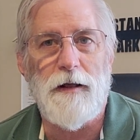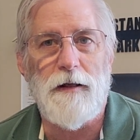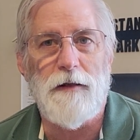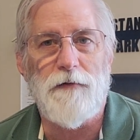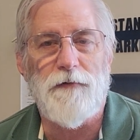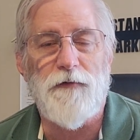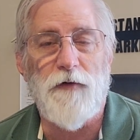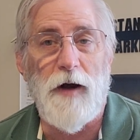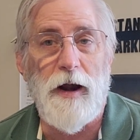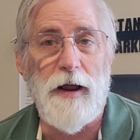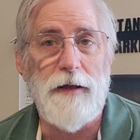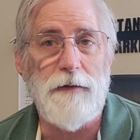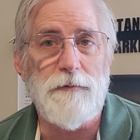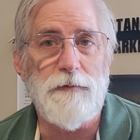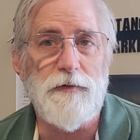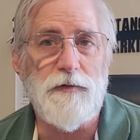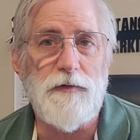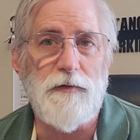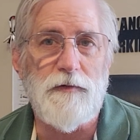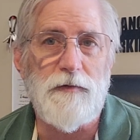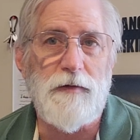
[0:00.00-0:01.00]

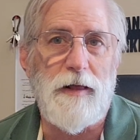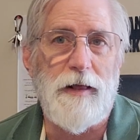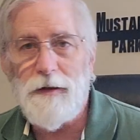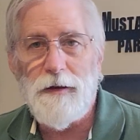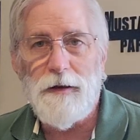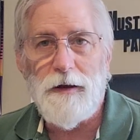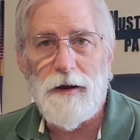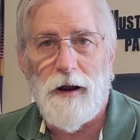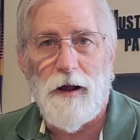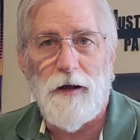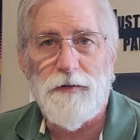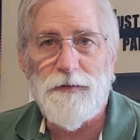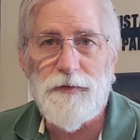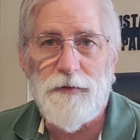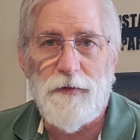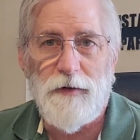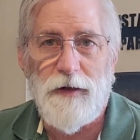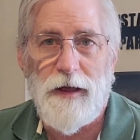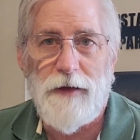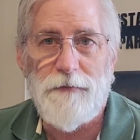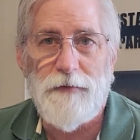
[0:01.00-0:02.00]
frames. I
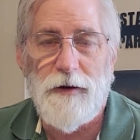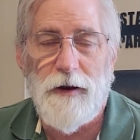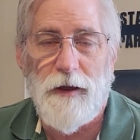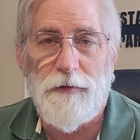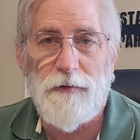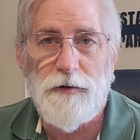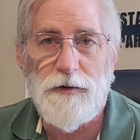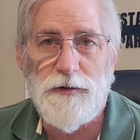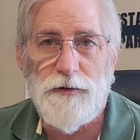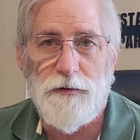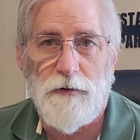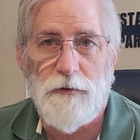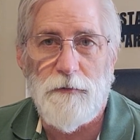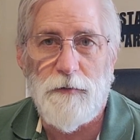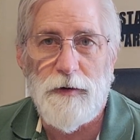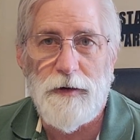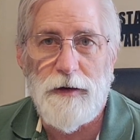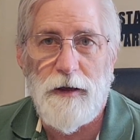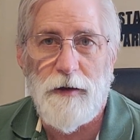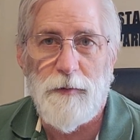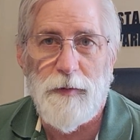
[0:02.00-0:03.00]
also have another short
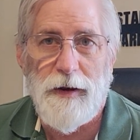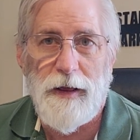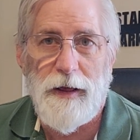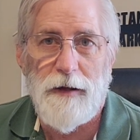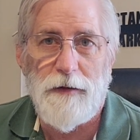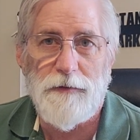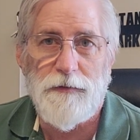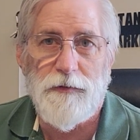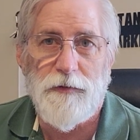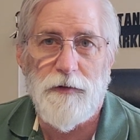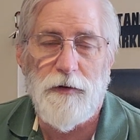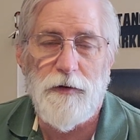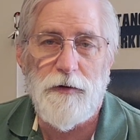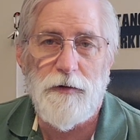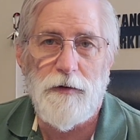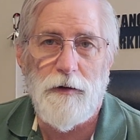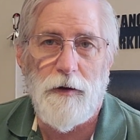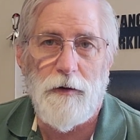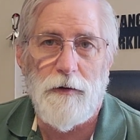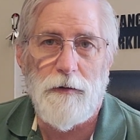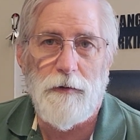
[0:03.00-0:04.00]
one coming out
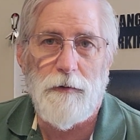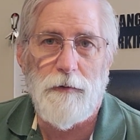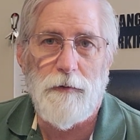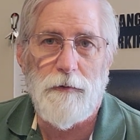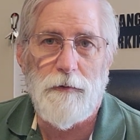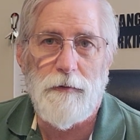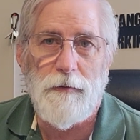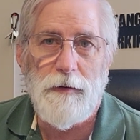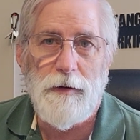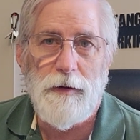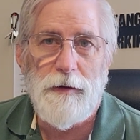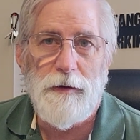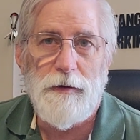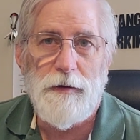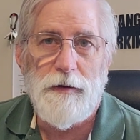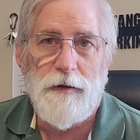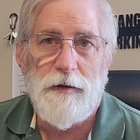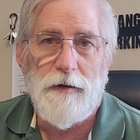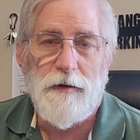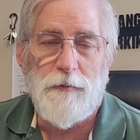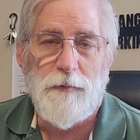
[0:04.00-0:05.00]
soon on
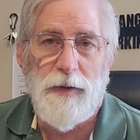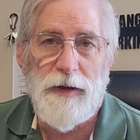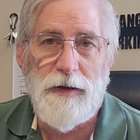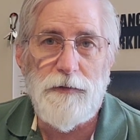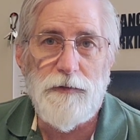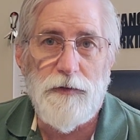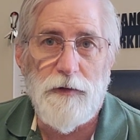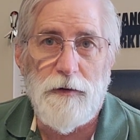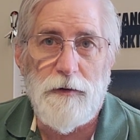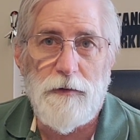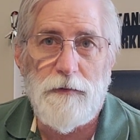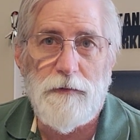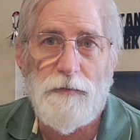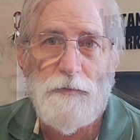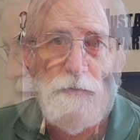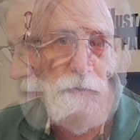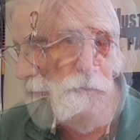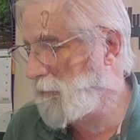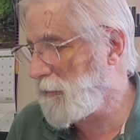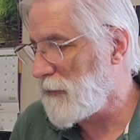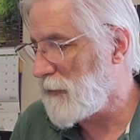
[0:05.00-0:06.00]
bee
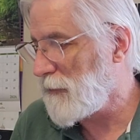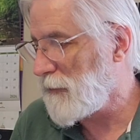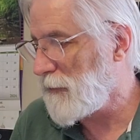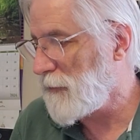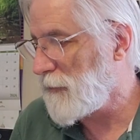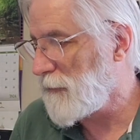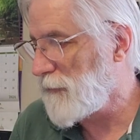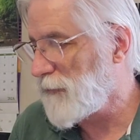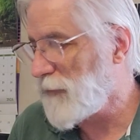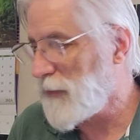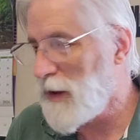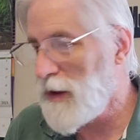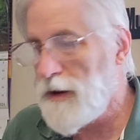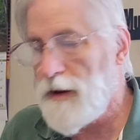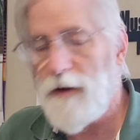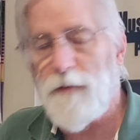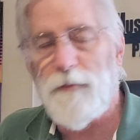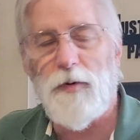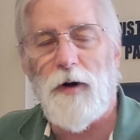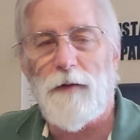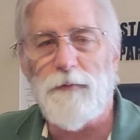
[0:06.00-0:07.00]
suits.
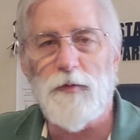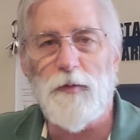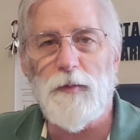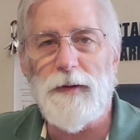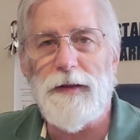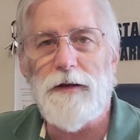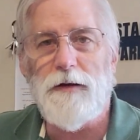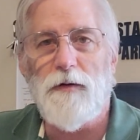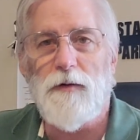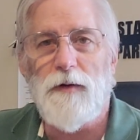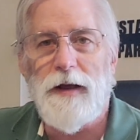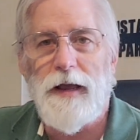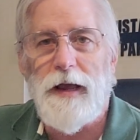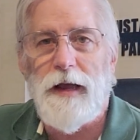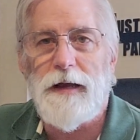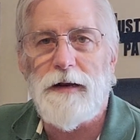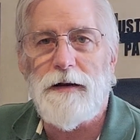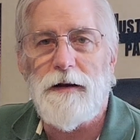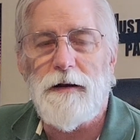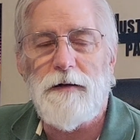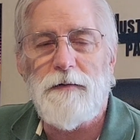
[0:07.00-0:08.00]
Probably go
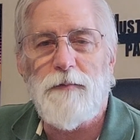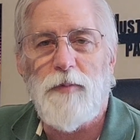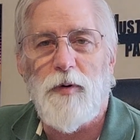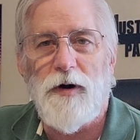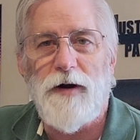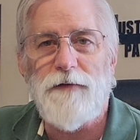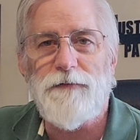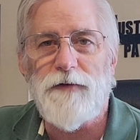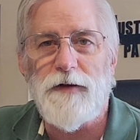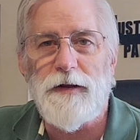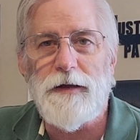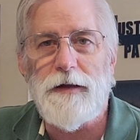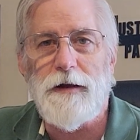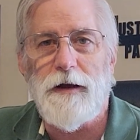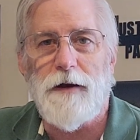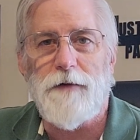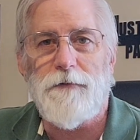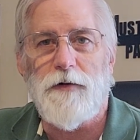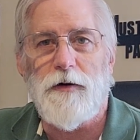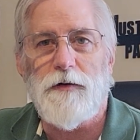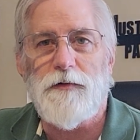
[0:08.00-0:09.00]
ahead and briefly
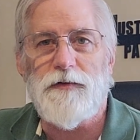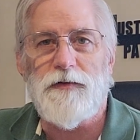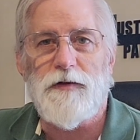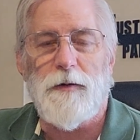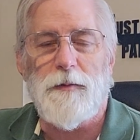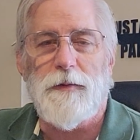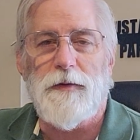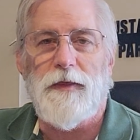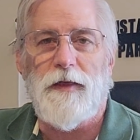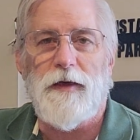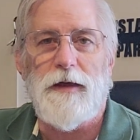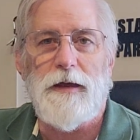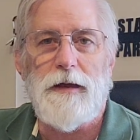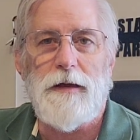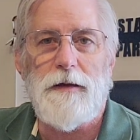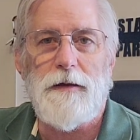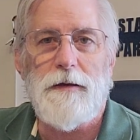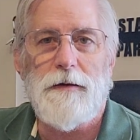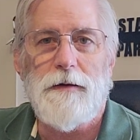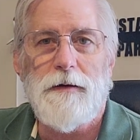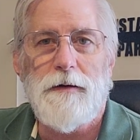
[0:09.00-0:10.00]
cover some of the